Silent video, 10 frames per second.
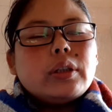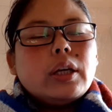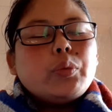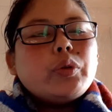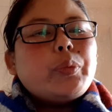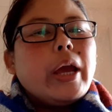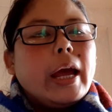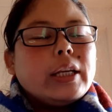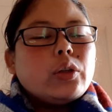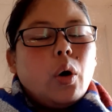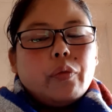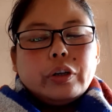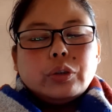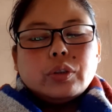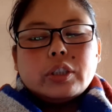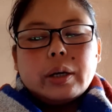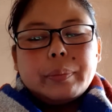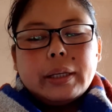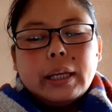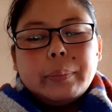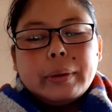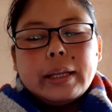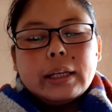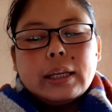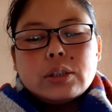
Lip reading: it would be handed over to Germany immediately.